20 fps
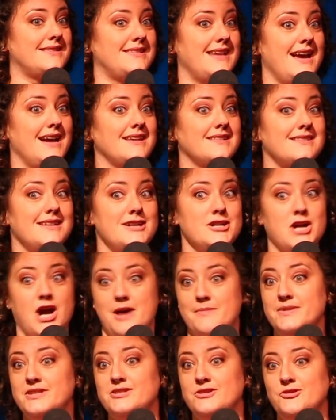sex and
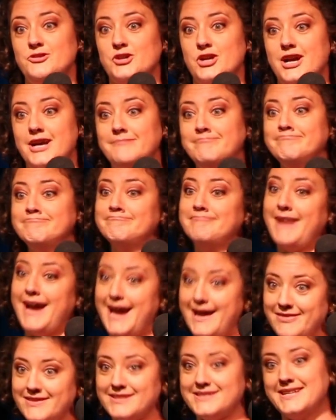Kama Sutra
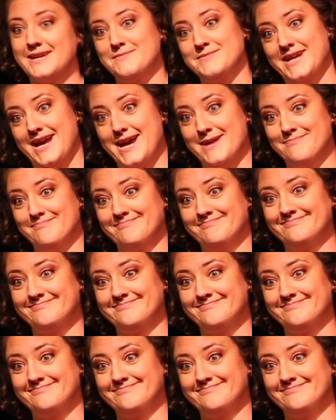at the same time.